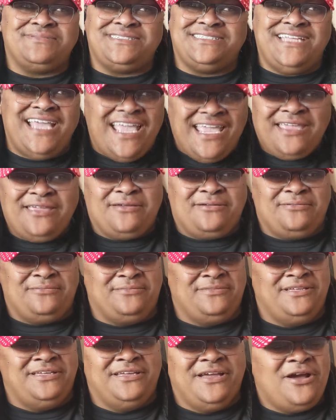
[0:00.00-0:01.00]
But damn,
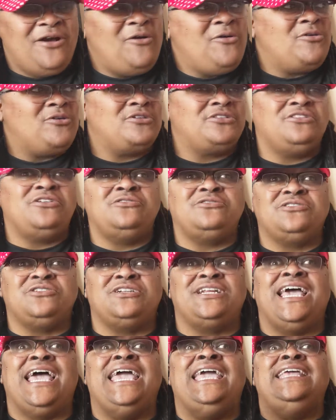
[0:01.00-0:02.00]
I ordered those
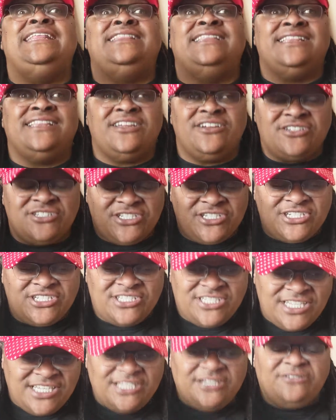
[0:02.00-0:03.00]
on the 8th and they're
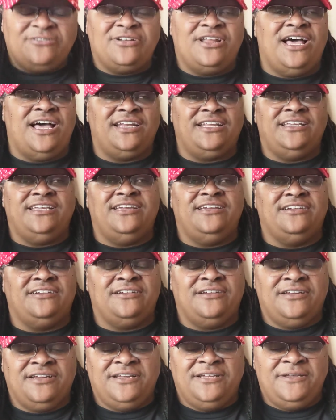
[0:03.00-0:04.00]
still not here.